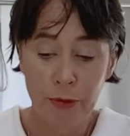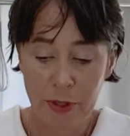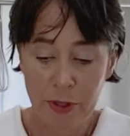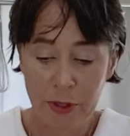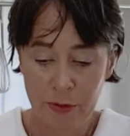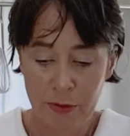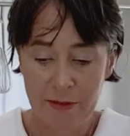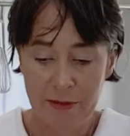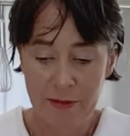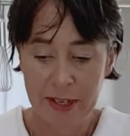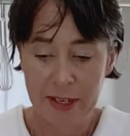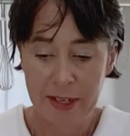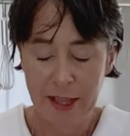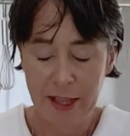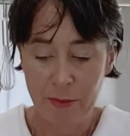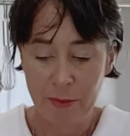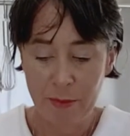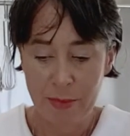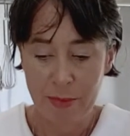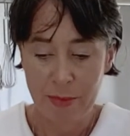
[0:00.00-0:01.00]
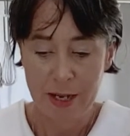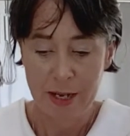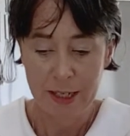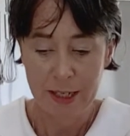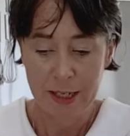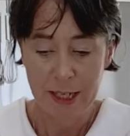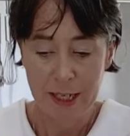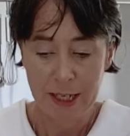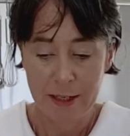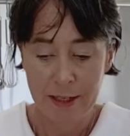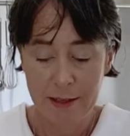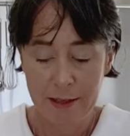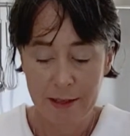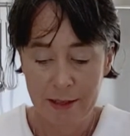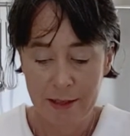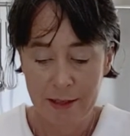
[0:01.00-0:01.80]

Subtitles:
I'll never get them apart again,